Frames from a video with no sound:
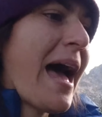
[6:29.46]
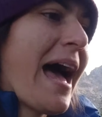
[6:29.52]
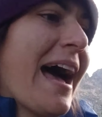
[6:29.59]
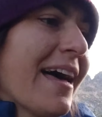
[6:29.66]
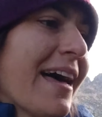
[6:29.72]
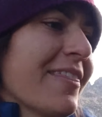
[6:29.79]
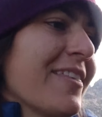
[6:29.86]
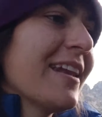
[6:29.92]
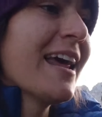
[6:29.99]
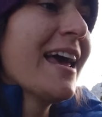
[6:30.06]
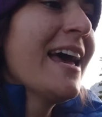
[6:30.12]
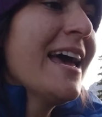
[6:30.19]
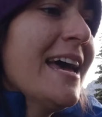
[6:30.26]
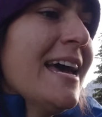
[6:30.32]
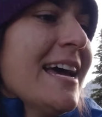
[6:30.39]
path and
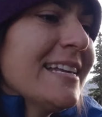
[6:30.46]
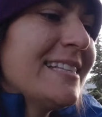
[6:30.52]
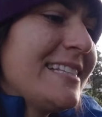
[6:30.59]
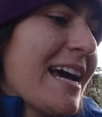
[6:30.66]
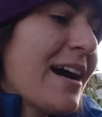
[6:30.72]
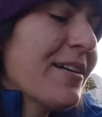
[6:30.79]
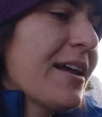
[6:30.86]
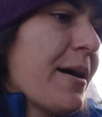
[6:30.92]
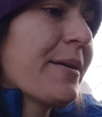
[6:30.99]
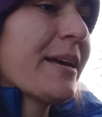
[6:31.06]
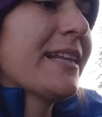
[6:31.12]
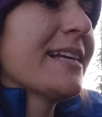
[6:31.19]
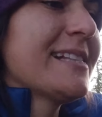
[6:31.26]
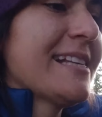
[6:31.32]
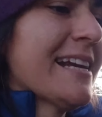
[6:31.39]
it's down here. I'm like,
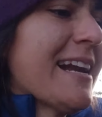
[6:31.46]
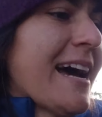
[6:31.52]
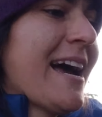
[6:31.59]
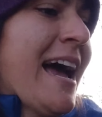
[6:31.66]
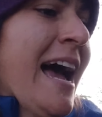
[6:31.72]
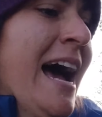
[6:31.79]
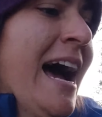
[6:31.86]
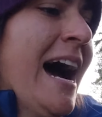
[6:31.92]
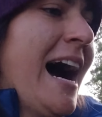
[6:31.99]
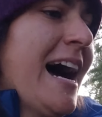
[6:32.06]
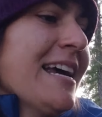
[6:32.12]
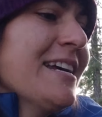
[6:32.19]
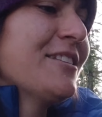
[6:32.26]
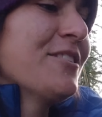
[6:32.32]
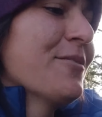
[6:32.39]
listen, I
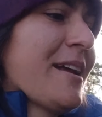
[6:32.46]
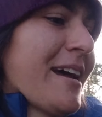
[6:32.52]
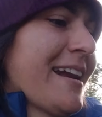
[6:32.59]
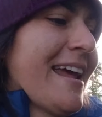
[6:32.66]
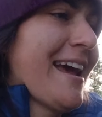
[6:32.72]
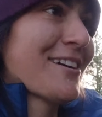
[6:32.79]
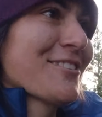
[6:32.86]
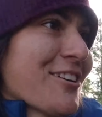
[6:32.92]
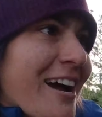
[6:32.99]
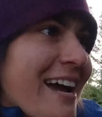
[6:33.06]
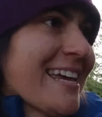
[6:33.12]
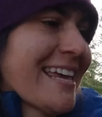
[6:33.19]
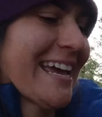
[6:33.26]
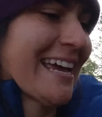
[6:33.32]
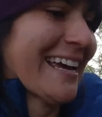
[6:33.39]
ain't doing any extra
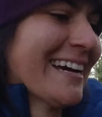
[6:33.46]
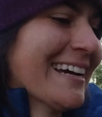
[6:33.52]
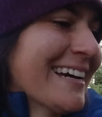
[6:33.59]
hiking.